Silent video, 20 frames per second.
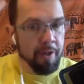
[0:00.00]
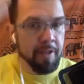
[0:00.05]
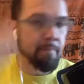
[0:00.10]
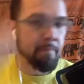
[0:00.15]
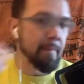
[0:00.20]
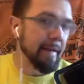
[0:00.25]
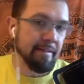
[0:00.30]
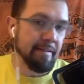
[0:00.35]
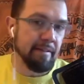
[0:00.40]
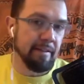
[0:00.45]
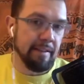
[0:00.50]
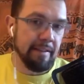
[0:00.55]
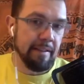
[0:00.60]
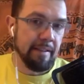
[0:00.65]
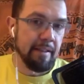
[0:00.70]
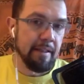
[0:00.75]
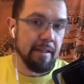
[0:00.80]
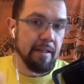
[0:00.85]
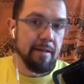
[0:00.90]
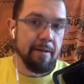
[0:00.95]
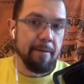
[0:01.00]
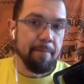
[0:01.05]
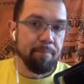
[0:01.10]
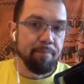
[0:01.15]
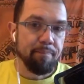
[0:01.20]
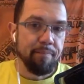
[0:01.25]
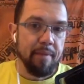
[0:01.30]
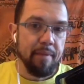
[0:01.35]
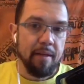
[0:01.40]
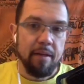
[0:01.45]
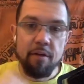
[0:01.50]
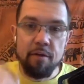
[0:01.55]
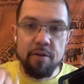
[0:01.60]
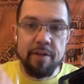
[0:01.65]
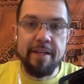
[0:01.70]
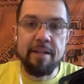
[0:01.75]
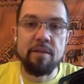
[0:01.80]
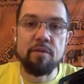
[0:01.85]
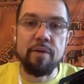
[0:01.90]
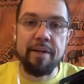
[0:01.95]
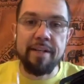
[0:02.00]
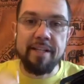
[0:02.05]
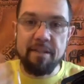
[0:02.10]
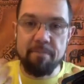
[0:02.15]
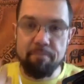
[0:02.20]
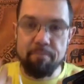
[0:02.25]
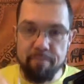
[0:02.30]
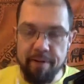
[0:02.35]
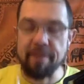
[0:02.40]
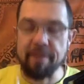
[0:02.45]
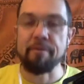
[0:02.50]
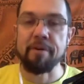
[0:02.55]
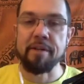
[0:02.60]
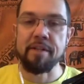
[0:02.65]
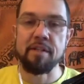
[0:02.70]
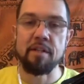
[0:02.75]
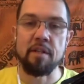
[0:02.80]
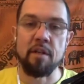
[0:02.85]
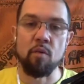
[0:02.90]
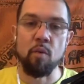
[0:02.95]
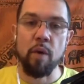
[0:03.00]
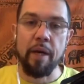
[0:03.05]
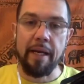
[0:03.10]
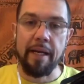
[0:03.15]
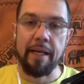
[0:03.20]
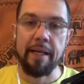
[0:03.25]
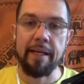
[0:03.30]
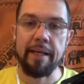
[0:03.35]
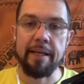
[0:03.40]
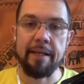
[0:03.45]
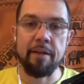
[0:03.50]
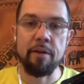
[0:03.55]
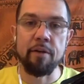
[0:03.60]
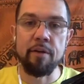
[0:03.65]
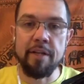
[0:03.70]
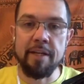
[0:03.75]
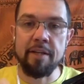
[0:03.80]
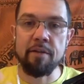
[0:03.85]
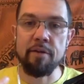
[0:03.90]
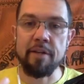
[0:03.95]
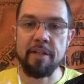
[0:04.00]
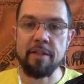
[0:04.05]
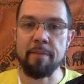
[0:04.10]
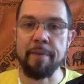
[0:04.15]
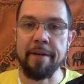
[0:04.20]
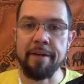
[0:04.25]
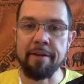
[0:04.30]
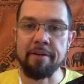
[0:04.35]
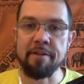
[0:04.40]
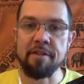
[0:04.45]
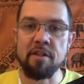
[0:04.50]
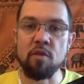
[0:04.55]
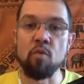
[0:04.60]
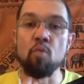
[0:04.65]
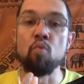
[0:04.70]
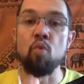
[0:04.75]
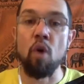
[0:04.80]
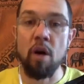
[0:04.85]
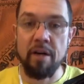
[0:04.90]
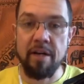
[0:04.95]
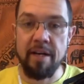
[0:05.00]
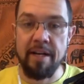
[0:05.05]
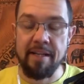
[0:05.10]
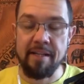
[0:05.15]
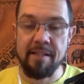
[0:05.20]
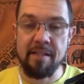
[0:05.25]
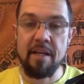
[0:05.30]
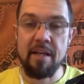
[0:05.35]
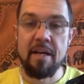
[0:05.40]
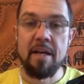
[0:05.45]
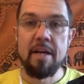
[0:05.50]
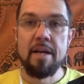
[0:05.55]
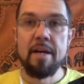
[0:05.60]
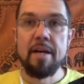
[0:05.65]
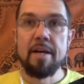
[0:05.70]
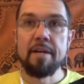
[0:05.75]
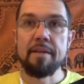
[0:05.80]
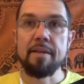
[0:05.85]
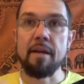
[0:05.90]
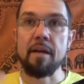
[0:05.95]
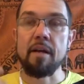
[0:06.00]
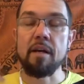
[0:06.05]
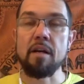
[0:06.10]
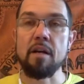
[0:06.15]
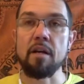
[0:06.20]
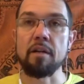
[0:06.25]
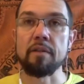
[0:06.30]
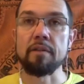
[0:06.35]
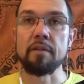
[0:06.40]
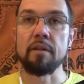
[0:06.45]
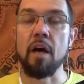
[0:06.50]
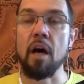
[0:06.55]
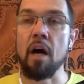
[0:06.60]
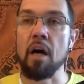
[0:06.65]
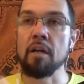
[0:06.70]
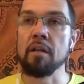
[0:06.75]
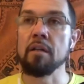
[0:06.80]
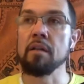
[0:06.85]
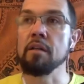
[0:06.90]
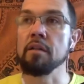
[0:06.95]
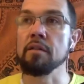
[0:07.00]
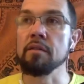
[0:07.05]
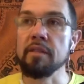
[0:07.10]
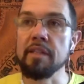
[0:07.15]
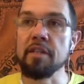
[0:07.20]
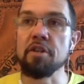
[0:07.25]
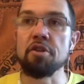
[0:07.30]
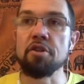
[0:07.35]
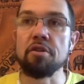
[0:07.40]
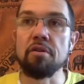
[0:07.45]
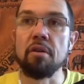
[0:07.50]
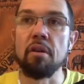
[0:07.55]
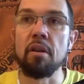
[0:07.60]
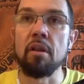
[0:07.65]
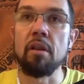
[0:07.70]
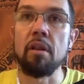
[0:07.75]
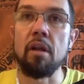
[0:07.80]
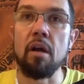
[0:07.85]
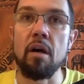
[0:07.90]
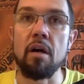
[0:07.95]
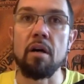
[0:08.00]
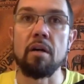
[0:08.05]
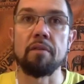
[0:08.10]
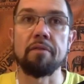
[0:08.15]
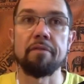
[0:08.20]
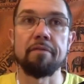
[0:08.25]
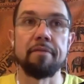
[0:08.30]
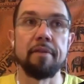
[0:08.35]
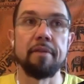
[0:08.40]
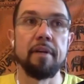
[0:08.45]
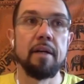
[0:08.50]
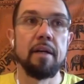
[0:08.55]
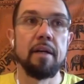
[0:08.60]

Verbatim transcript: it mentally you need mm. to experience an awakening you need to mm. experience the oneness that con- unconditional love